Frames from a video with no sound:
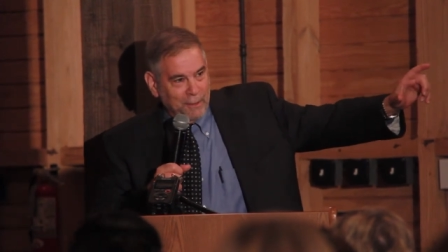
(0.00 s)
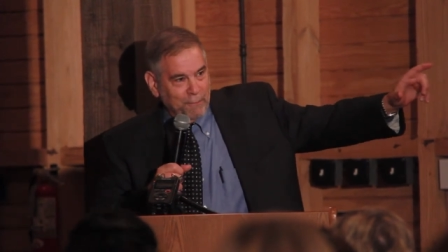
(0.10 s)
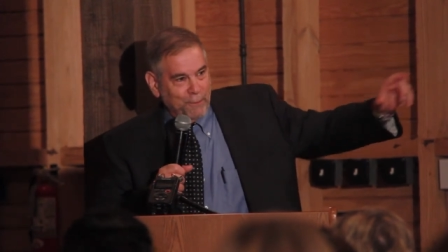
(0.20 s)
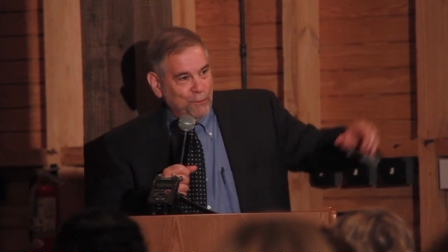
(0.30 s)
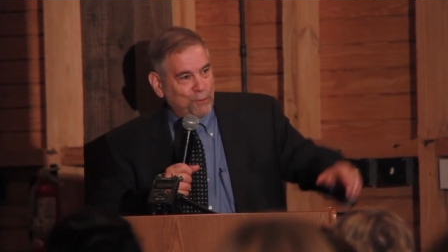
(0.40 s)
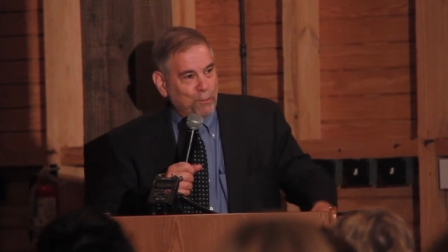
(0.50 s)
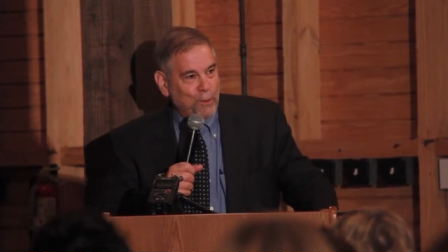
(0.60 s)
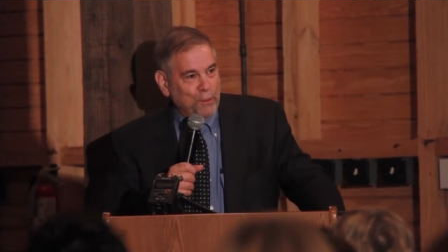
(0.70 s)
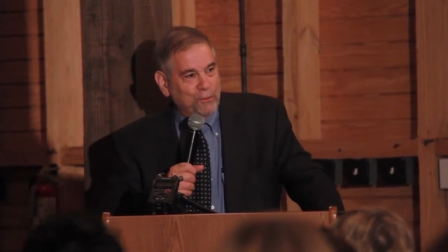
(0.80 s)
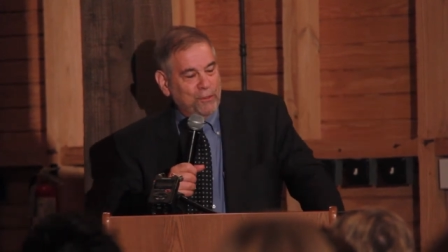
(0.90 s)
and a very
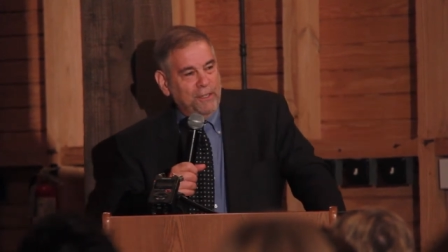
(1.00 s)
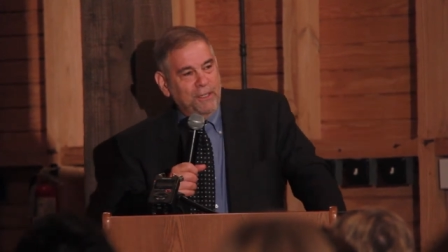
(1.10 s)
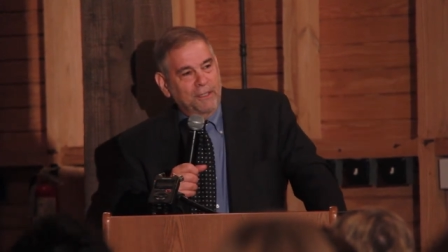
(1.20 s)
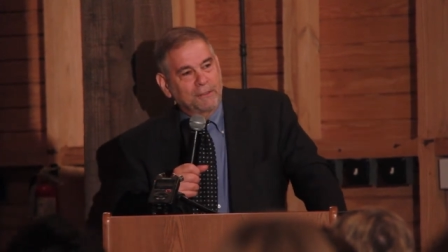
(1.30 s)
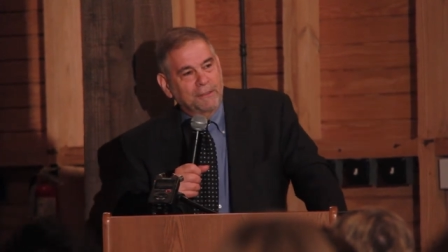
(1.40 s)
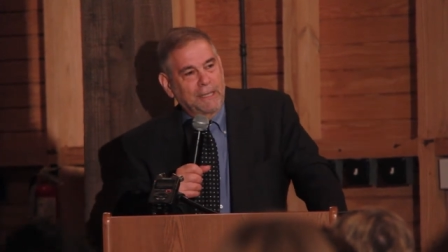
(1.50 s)
small city